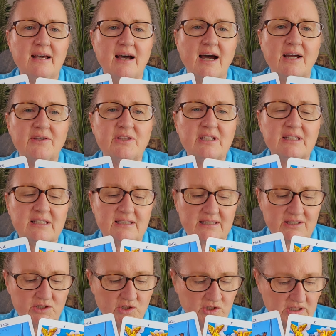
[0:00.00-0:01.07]
I think that
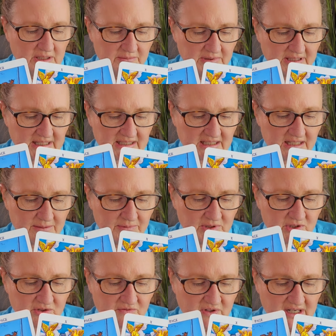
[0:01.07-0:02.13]
this is something that's going to be
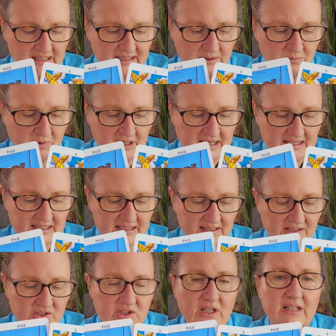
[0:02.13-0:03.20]
divinely blessed.
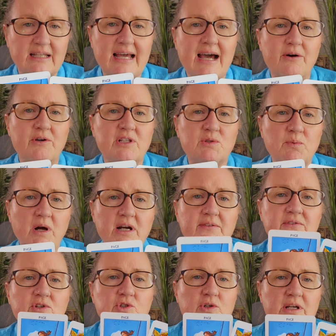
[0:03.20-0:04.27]
It's part of
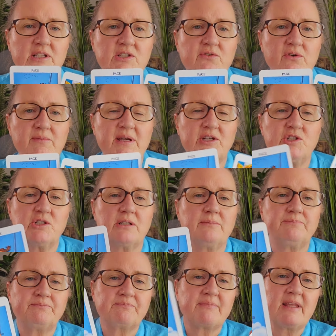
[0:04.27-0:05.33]
your transformation.